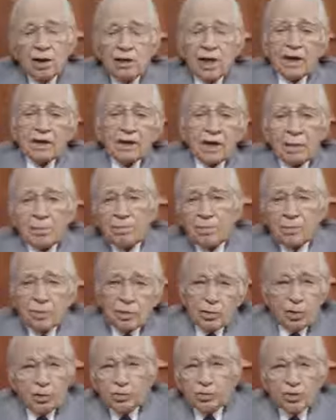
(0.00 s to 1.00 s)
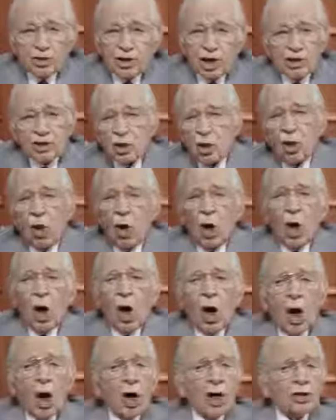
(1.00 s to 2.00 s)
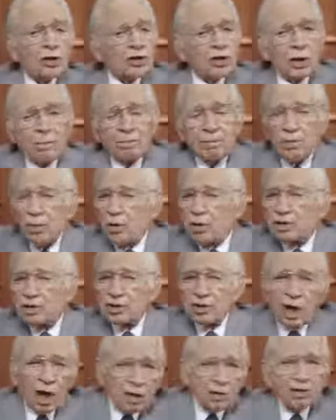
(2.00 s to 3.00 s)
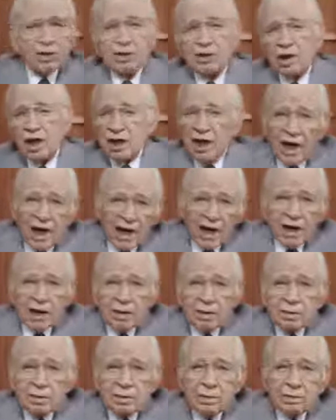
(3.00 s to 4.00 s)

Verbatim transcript: that can produce such awesome results today